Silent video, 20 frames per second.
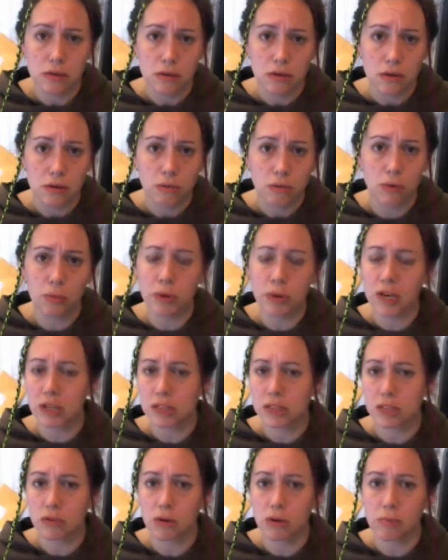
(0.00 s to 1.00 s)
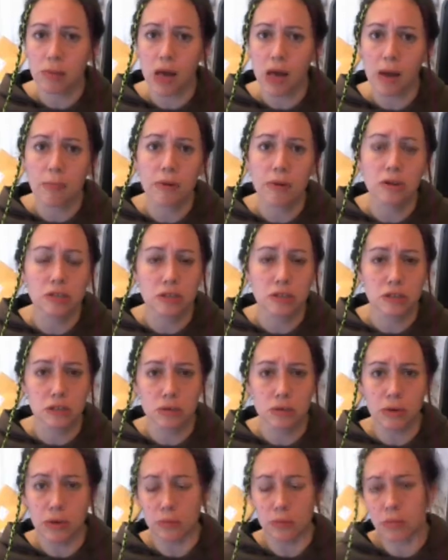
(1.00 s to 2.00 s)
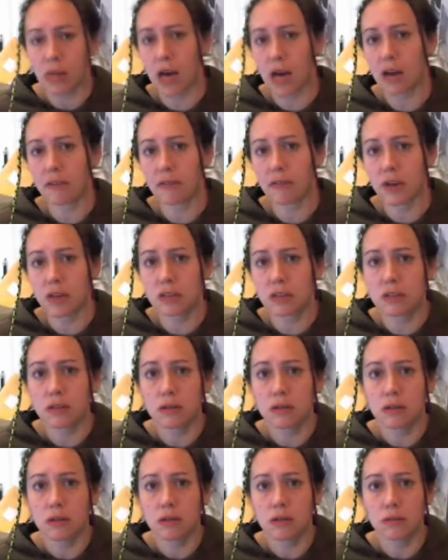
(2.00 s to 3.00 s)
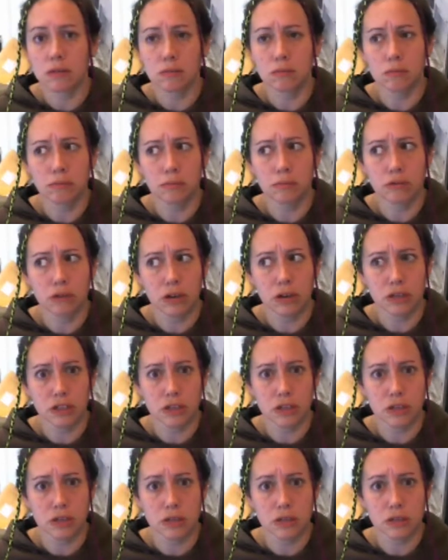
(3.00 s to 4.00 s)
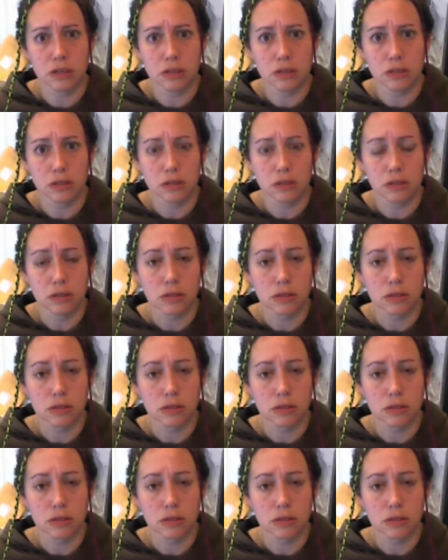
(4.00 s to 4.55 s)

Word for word: Would we consider a black person doing blackface prejudice?